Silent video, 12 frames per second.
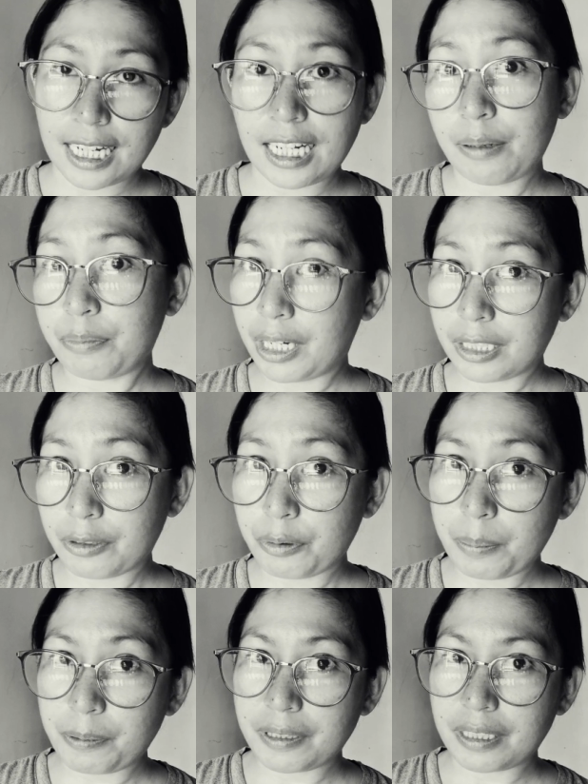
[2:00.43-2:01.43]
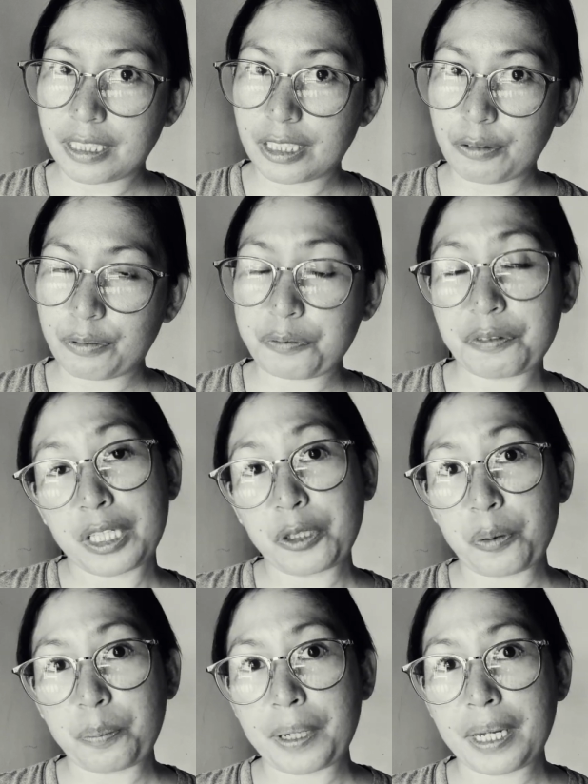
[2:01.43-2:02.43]
Again, I'm not a representative of
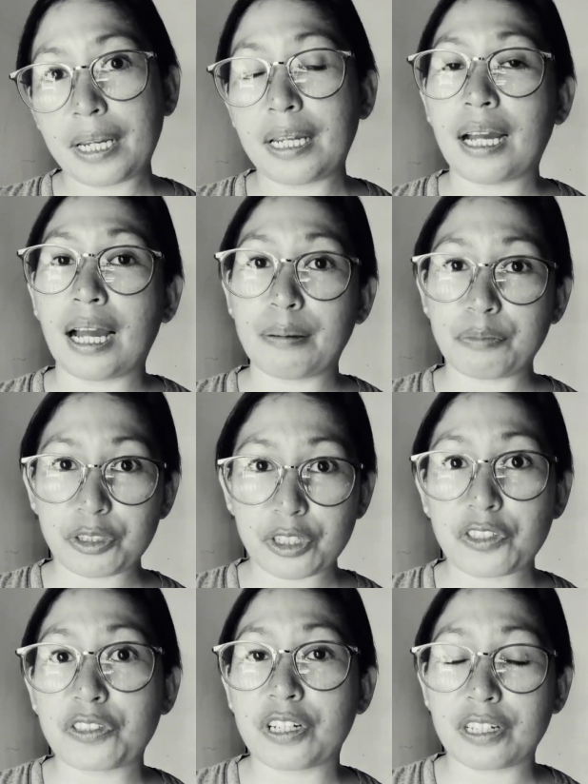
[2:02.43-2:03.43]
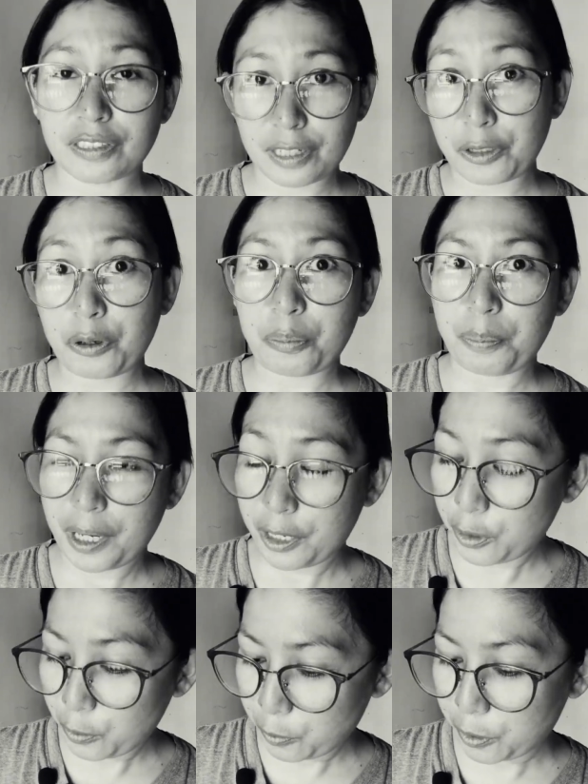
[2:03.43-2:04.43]
TendoPay. I'm just a TendoPay
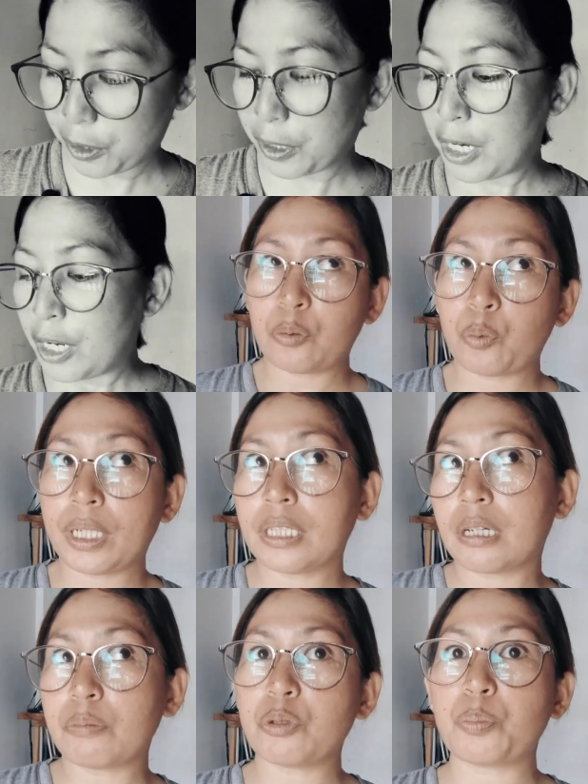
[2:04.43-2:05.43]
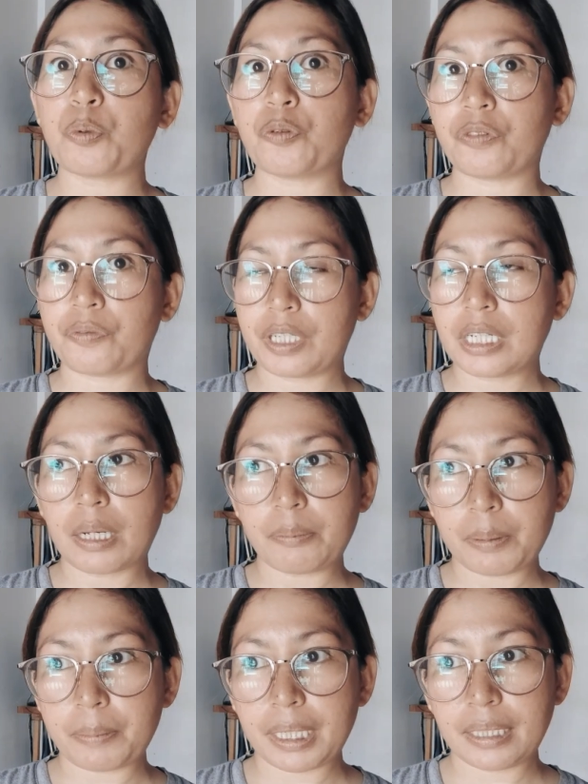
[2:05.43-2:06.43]
user. And when it comes to proof of income
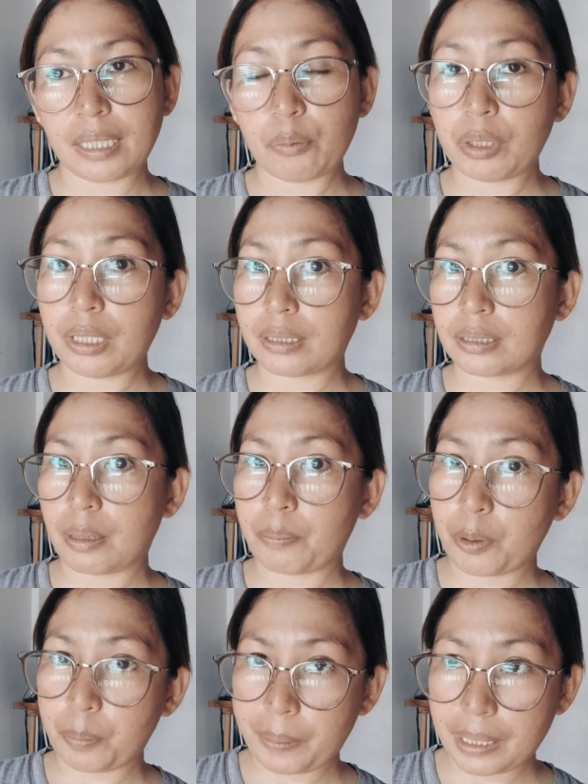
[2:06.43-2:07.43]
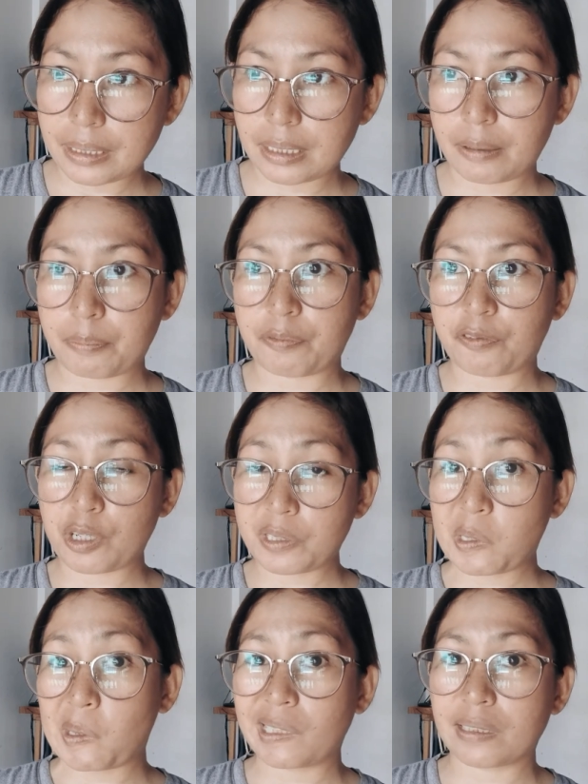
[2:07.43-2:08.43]
naman, they will accept your payslip for
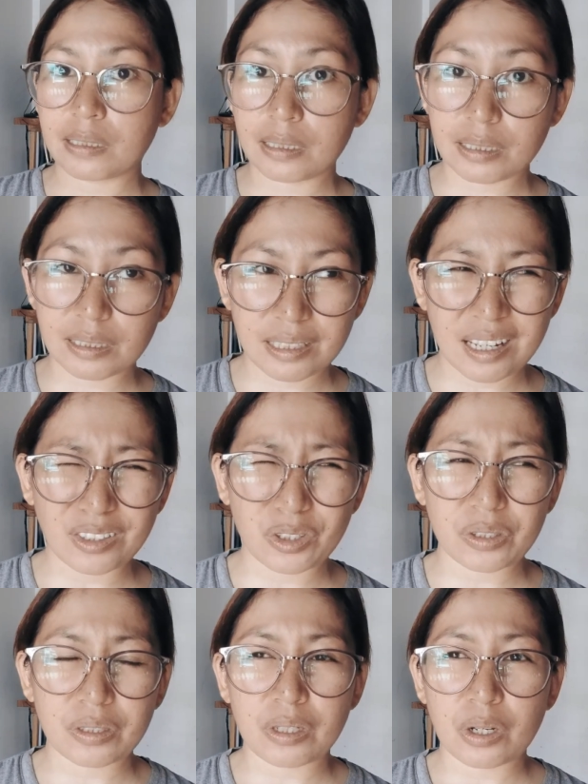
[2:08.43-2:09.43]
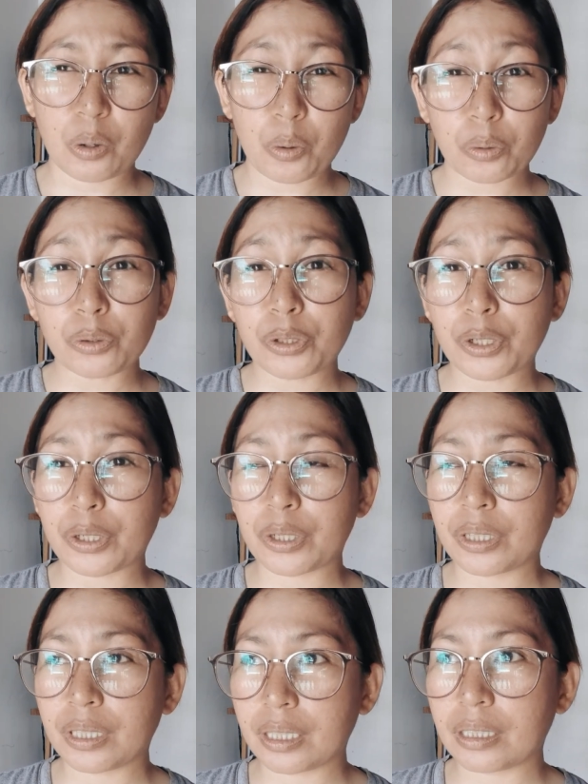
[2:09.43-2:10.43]
as long as it's not older.
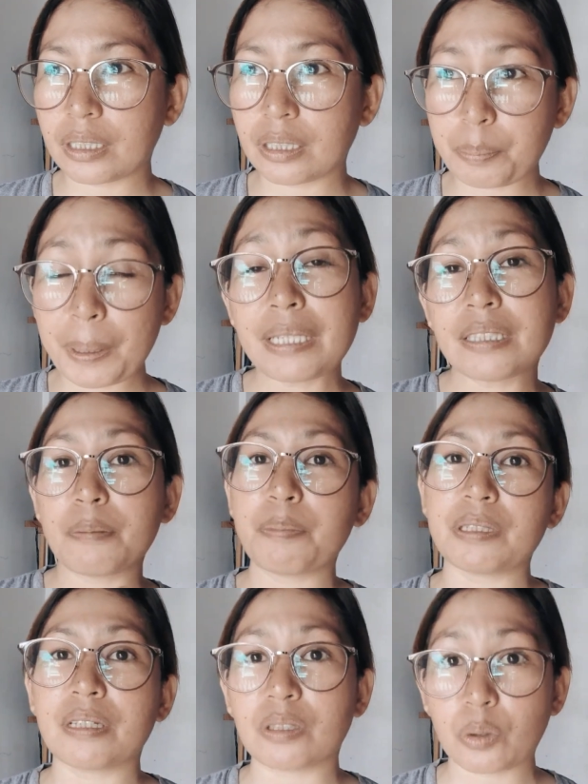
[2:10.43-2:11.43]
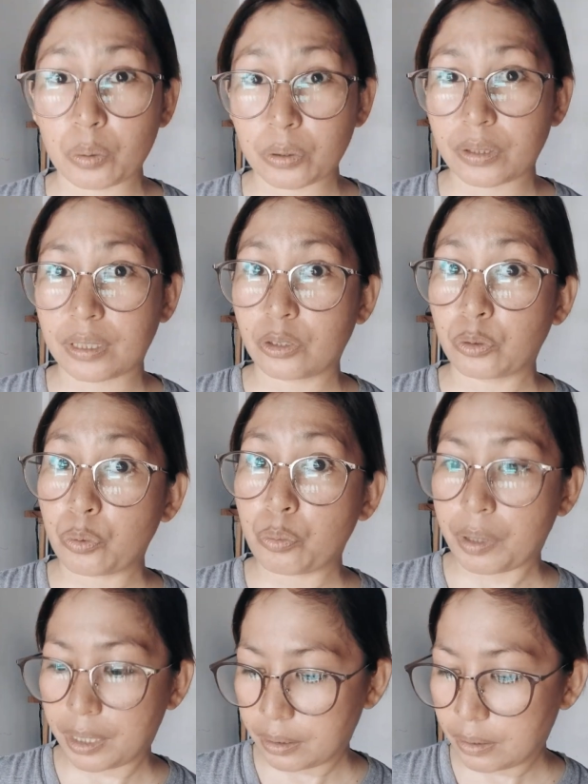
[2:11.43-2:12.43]
The payslip is not older than 2
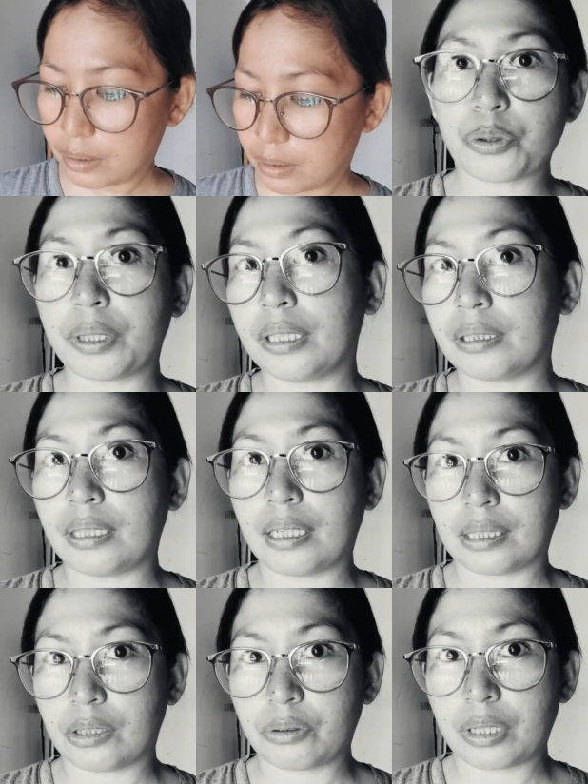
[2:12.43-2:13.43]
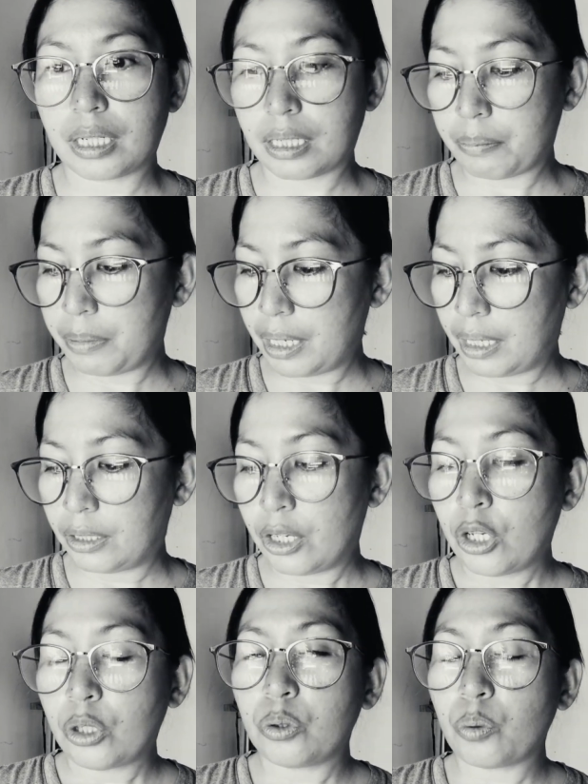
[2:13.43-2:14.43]
months. Usual na tinatanong ng karamihan,
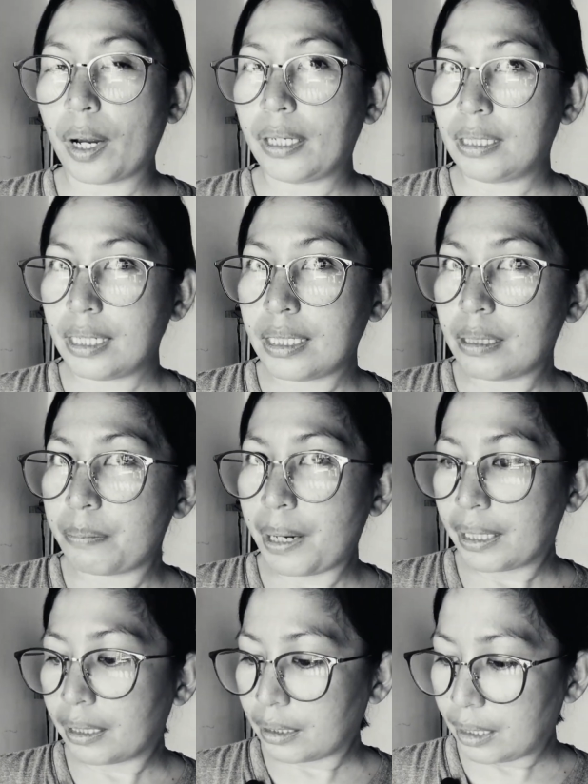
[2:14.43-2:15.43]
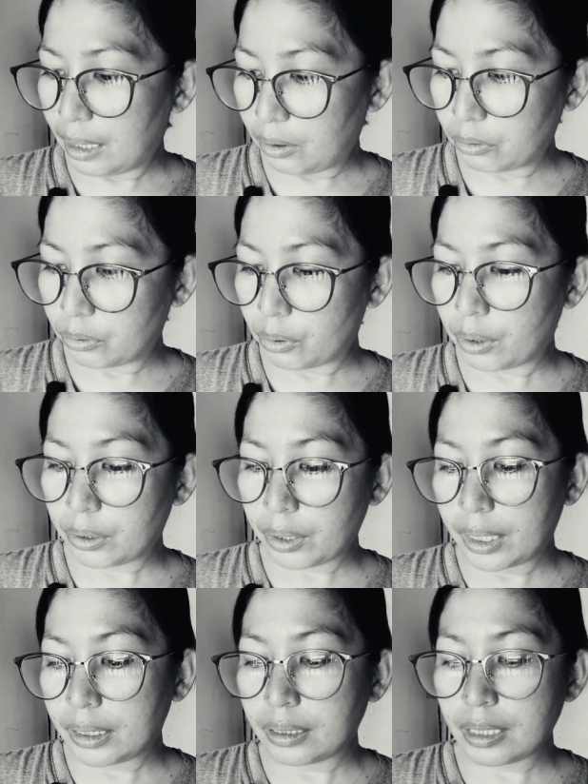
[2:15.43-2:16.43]
do I need a bank account or
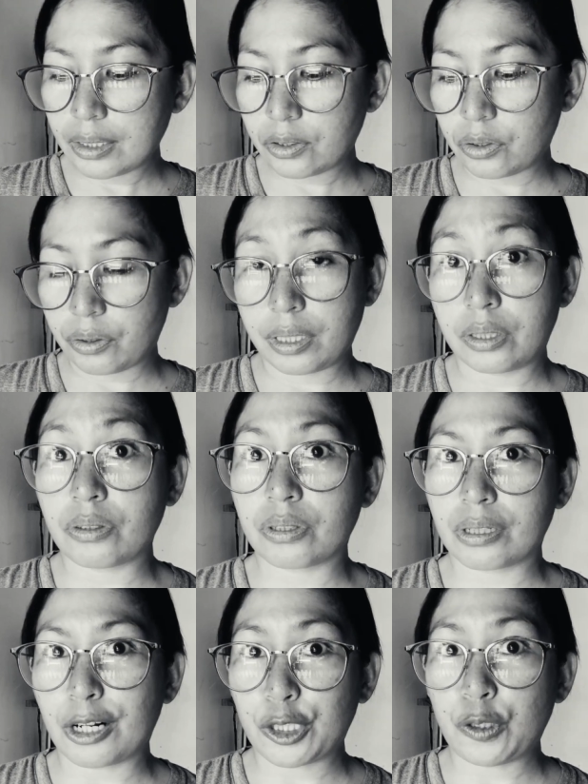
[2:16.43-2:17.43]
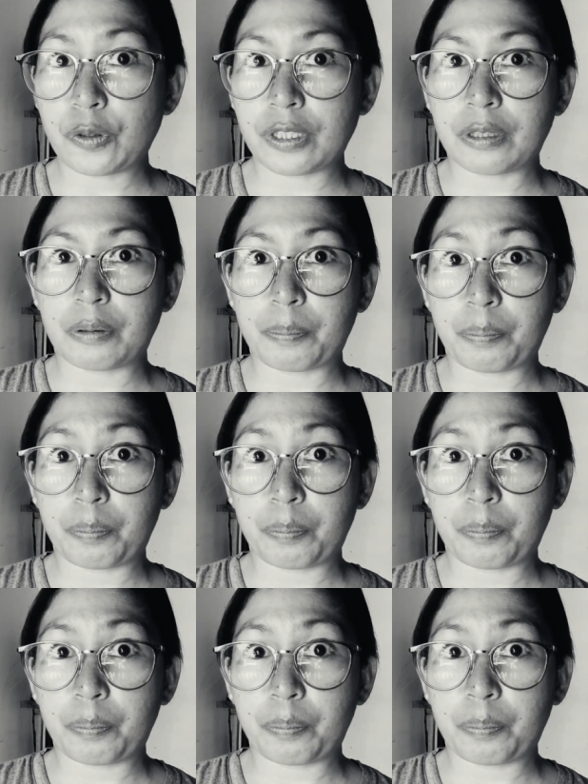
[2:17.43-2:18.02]
credit history to start using